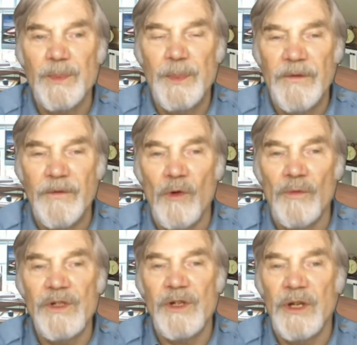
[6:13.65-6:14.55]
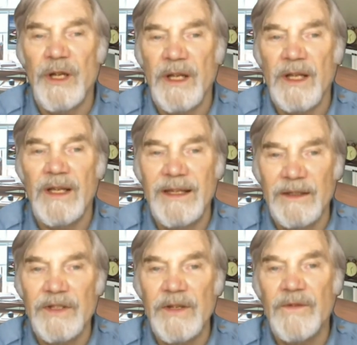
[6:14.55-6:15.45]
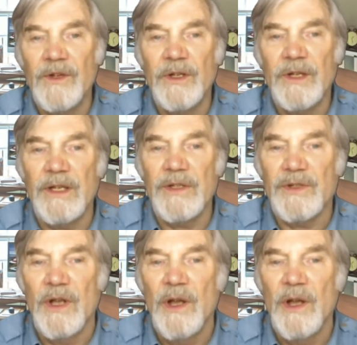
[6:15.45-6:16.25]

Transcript: before returning guilty verdicts